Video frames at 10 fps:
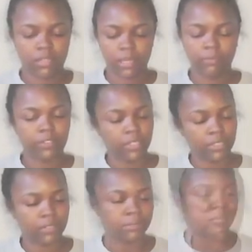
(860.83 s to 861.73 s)
I'm
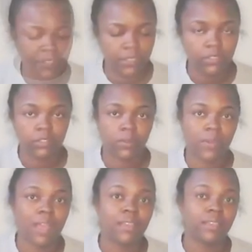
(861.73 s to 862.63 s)
feeling it. So
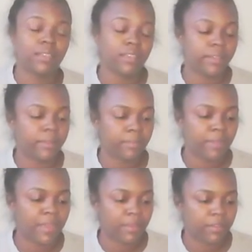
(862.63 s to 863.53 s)
I couldn't get
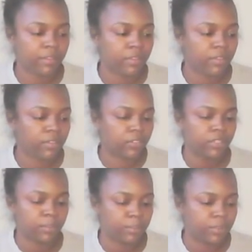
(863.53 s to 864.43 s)
my
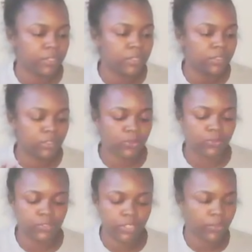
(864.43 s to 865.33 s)
crimp bead
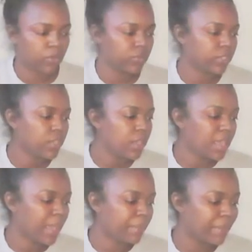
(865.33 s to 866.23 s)
to fit over,
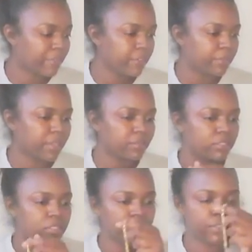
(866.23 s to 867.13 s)
my crimp
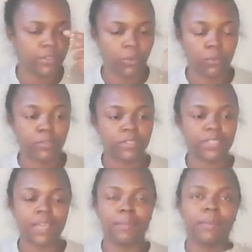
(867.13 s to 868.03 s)
cover to fit over
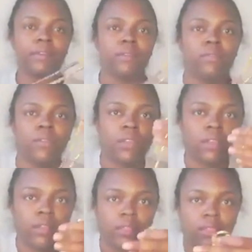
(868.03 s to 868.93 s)
top of
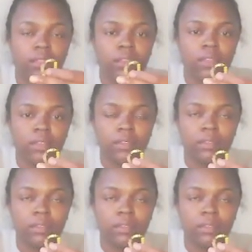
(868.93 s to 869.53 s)
the